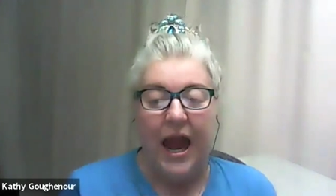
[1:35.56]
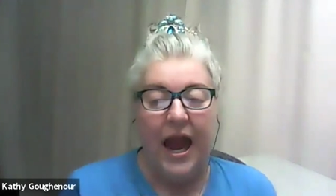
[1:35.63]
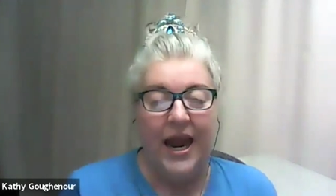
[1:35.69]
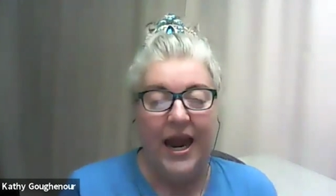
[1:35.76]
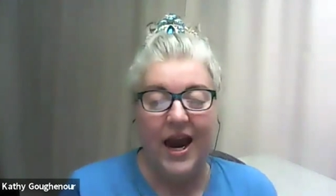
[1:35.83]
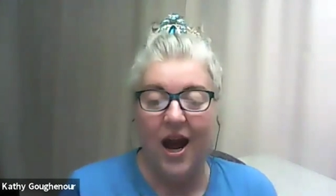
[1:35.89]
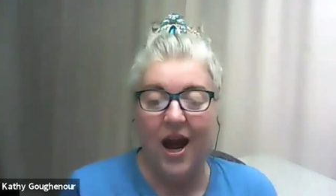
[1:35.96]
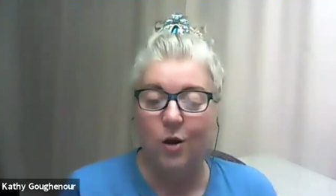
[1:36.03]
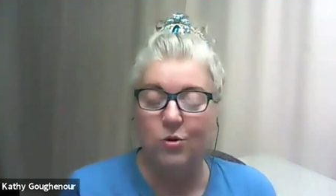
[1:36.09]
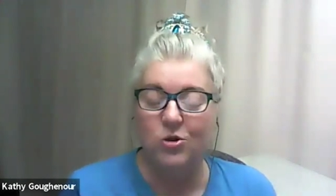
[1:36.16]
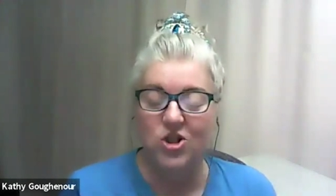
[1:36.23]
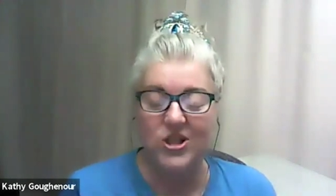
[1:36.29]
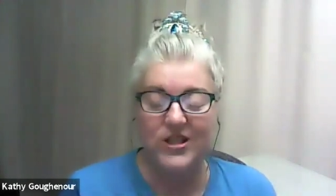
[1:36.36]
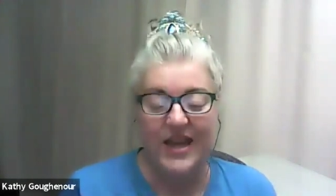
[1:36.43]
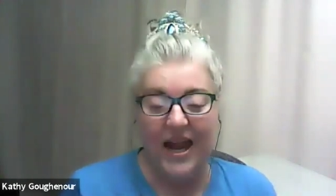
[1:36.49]
And I will
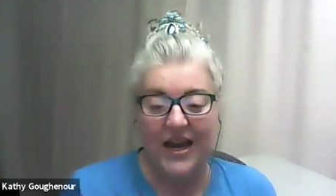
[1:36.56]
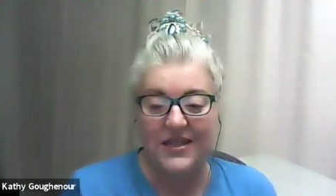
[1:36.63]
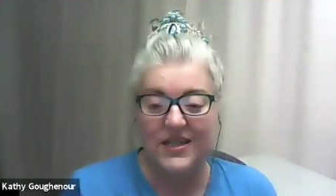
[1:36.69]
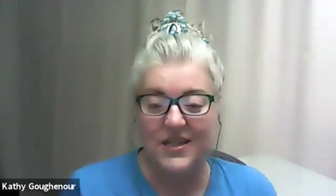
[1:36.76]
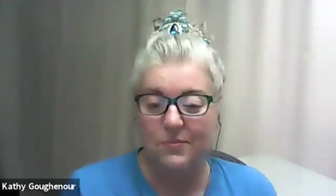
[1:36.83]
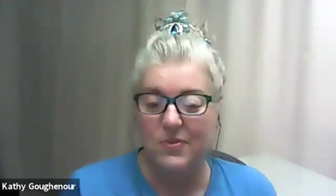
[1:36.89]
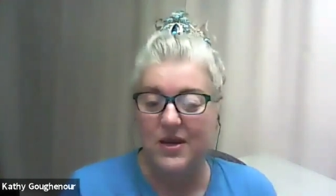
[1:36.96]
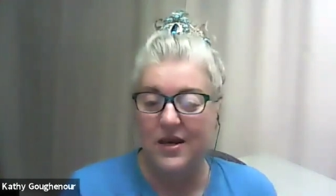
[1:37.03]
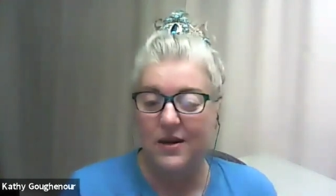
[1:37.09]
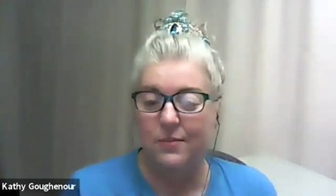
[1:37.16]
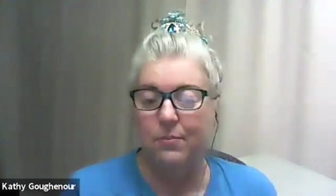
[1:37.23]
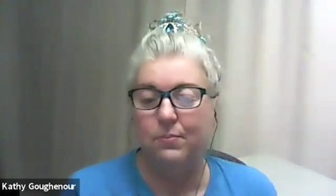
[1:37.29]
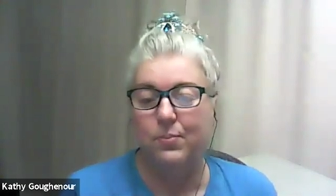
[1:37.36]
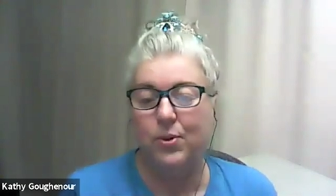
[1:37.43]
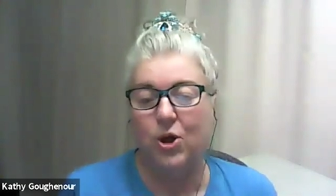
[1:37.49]
just add
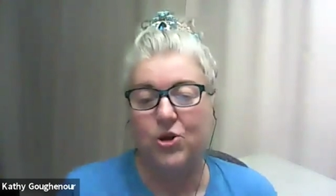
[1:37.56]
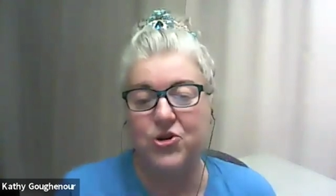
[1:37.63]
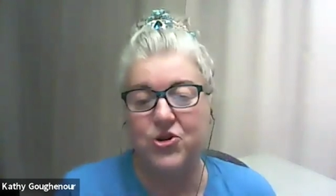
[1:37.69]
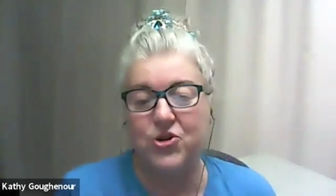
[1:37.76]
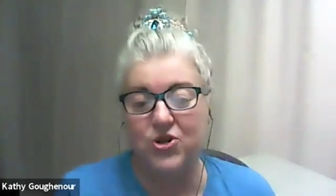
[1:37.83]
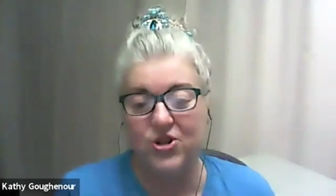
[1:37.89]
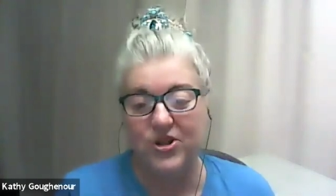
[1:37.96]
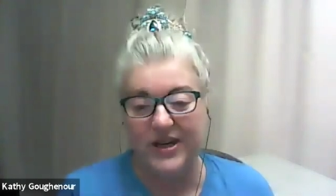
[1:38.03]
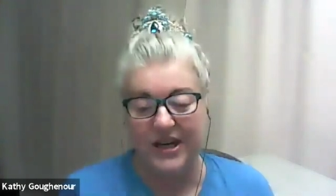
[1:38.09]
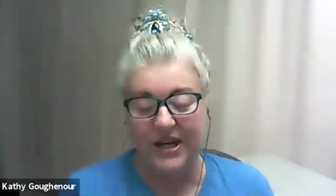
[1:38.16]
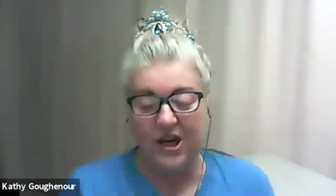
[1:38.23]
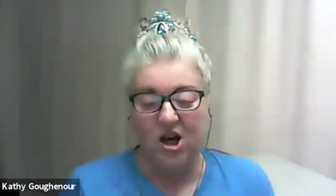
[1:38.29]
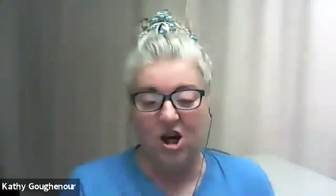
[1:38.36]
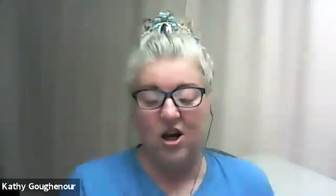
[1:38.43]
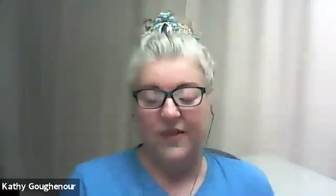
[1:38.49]
something personal
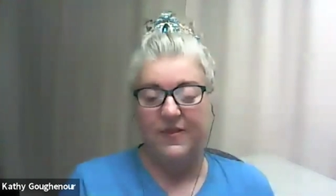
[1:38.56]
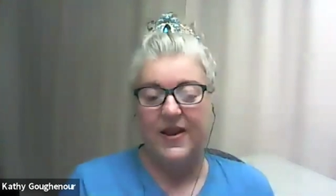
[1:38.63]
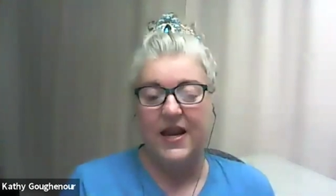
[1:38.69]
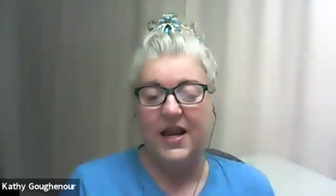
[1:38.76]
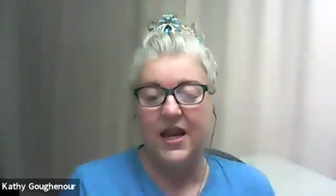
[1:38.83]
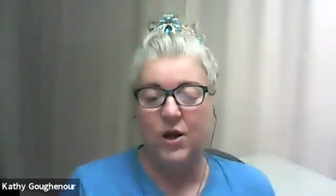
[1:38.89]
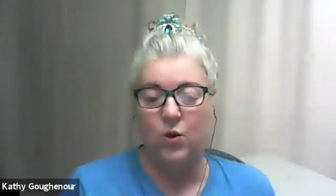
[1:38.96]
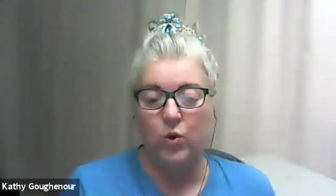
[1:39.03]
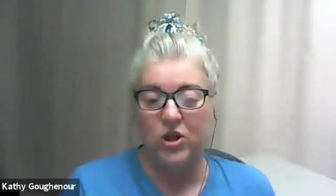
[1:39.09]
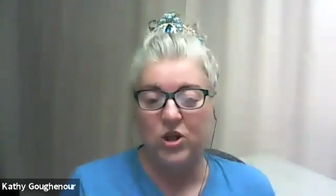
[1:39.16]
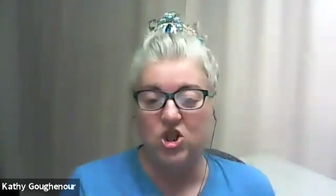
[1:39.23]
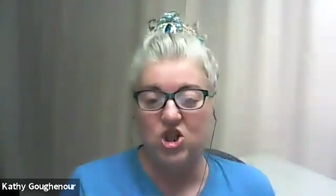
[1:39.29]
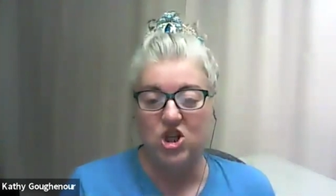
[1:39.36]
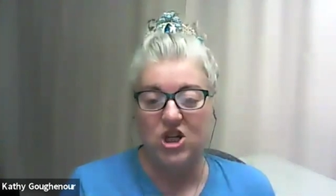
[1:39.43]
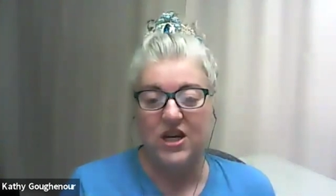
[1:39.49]
here at the end,
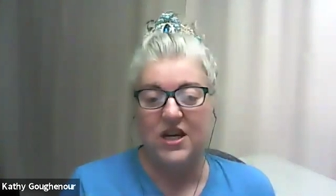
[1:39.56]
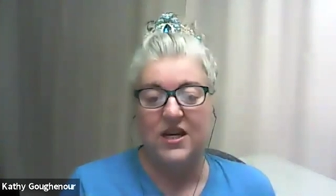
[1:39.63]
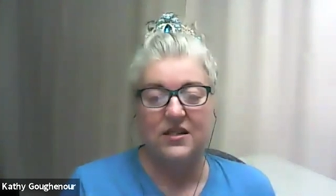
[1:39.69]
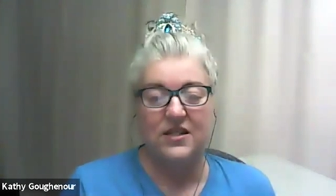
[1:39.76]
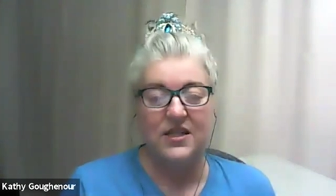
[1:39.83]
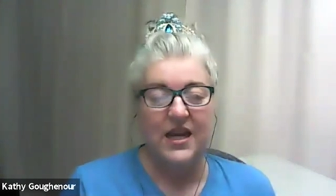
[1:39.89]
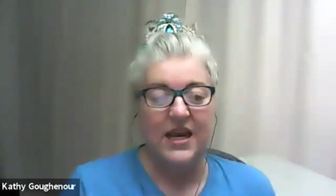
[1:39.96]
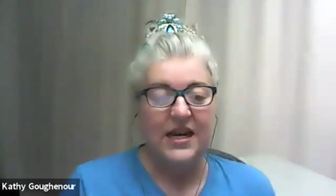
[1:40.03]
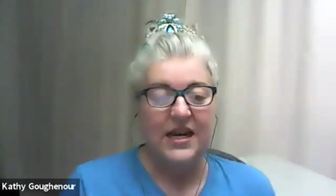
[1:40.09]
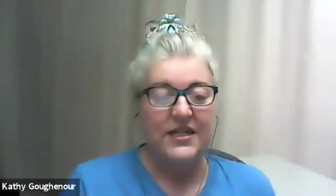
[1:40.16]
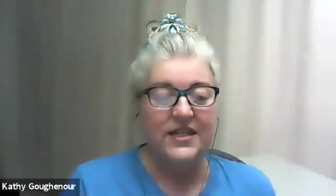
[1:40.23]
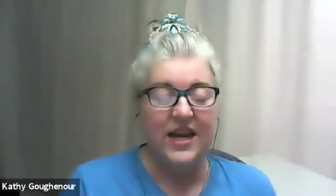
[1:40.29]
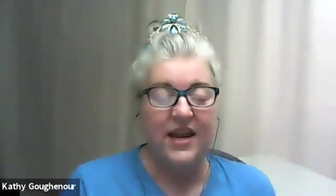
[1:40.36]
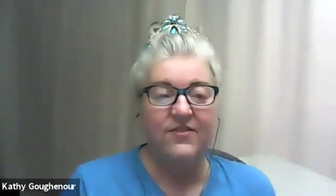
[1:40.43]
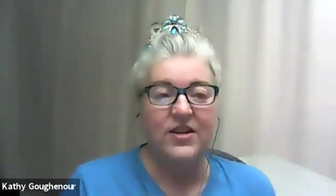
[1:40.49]
which is
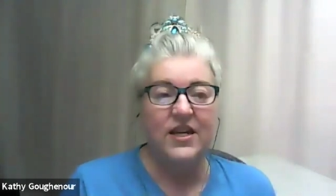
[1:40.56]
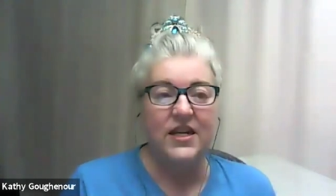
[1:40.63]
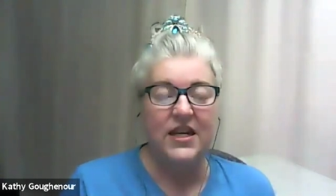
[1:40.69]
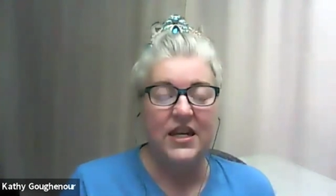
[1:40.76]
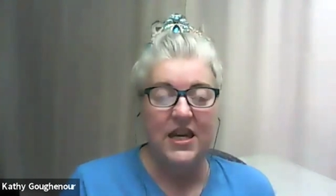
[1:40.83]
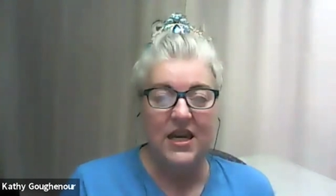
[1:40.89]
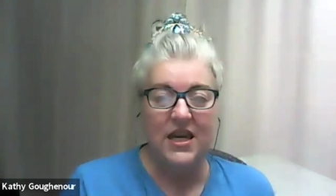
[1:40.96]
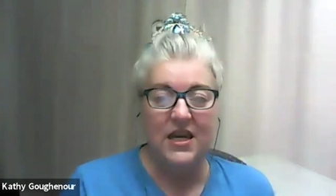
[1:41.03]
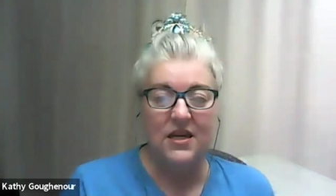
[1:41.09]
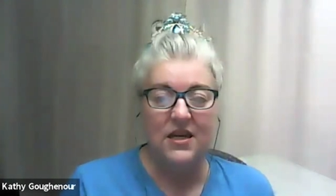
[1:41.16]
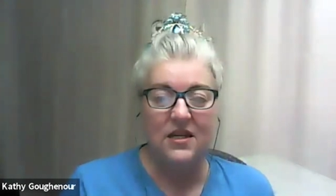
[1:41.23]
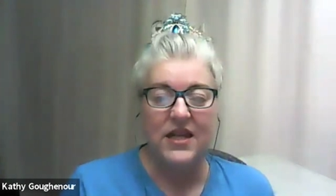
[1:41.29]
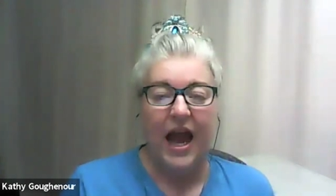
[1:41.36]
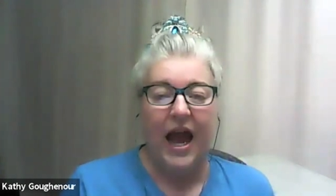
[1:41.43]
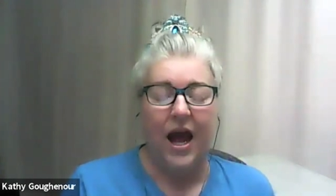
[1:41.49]
David
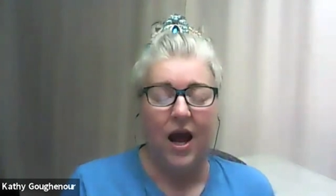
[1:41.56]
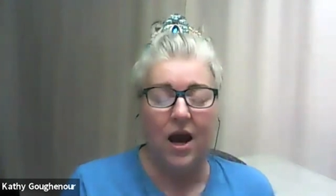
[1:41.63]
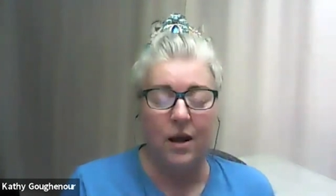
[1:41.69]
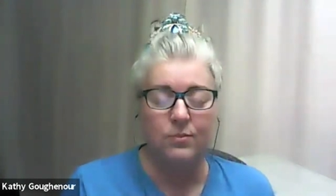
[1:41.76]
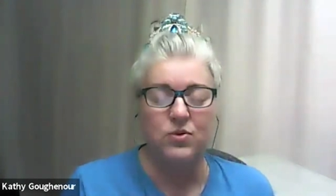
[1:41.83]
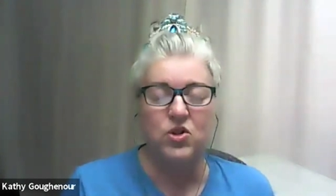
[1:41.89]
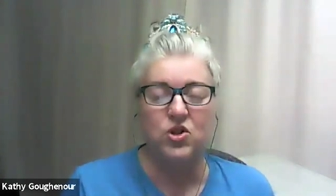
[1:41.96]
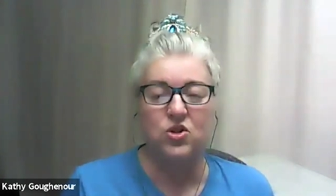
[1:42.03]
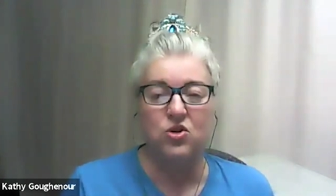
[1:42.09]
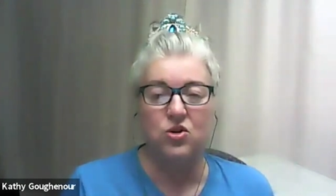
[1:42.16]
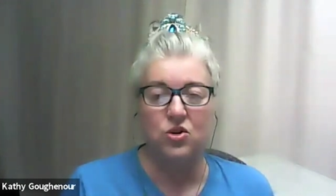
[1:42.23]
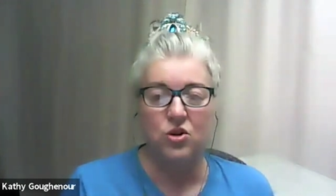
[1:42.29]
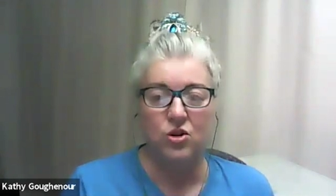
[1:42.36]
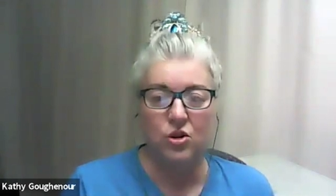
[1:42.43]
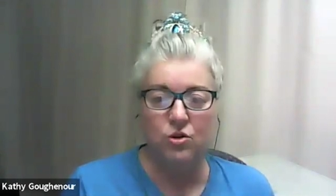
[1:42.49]
is
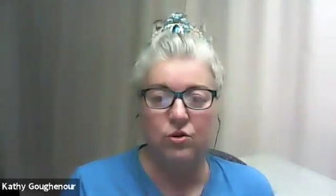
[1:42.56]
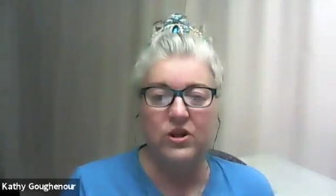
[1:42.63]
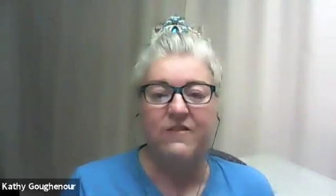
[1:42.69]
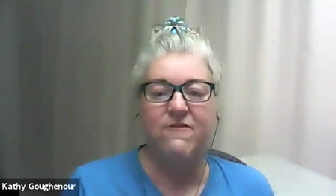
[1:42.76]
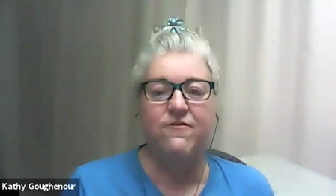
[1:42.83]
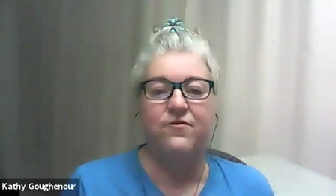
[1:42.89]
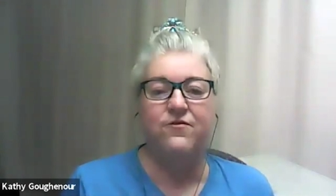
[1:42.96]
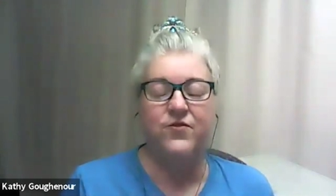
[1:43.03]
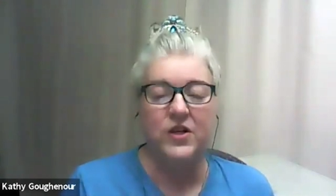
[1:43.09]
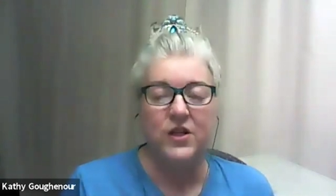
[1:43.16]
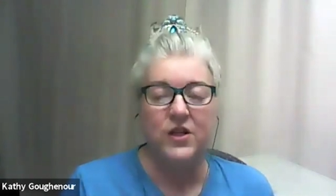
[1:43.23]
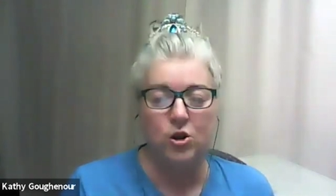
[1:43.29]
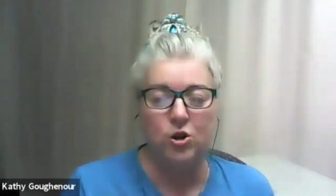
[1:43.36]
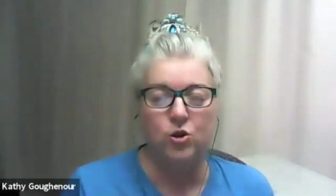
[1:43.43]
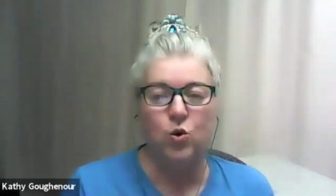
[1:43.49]
absolutely
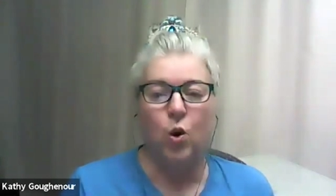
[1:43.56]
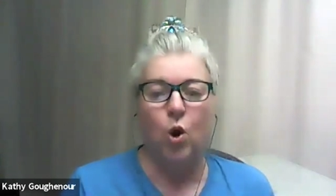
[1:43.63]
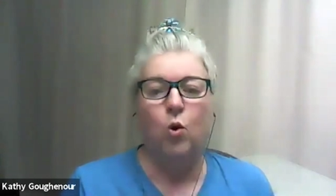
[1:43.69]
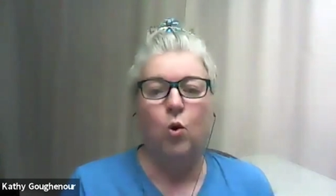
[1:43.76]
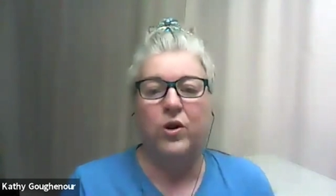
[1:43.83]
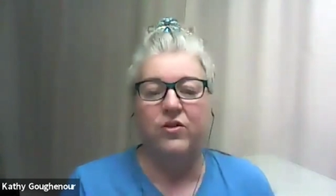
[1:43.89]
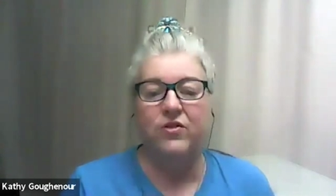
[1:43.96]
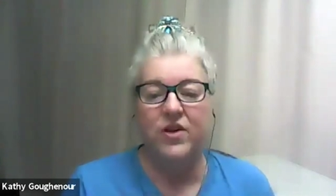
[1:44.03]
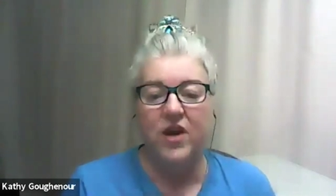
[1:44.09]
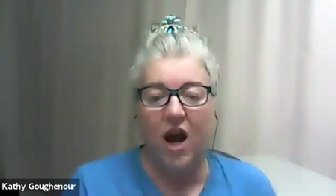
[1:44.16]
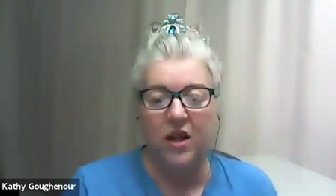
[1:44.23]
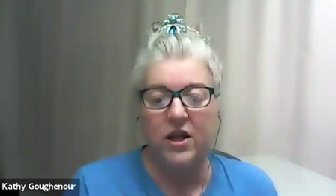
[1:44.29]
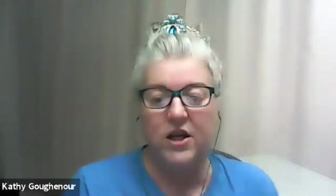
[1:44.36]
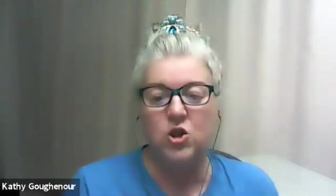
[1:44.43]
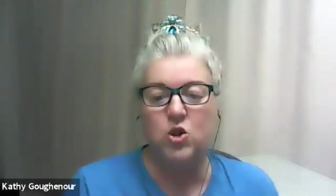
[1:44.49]
filled with
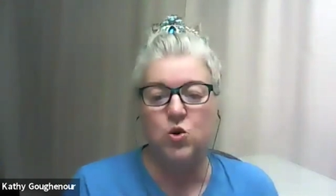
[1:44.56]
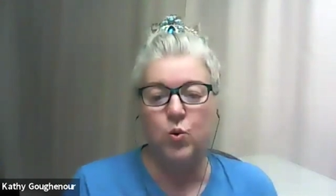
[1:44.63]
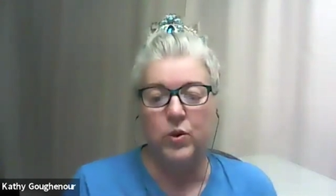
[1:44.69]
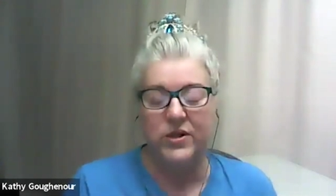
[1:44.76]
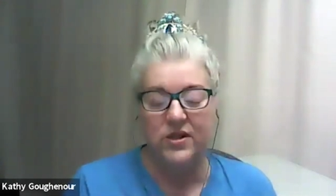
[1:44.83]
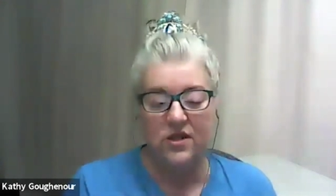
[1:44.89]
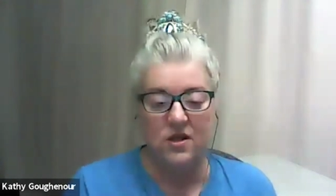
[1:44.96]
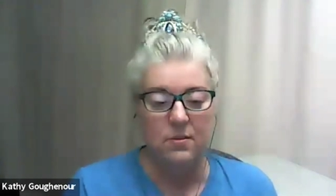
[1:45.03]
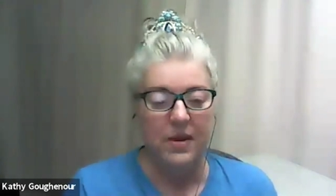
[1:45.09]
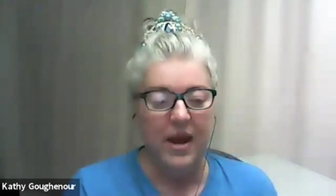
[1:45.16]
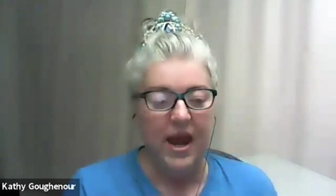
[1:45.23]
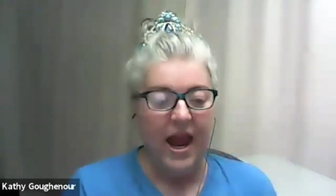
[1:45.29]
knowledge, wisdom,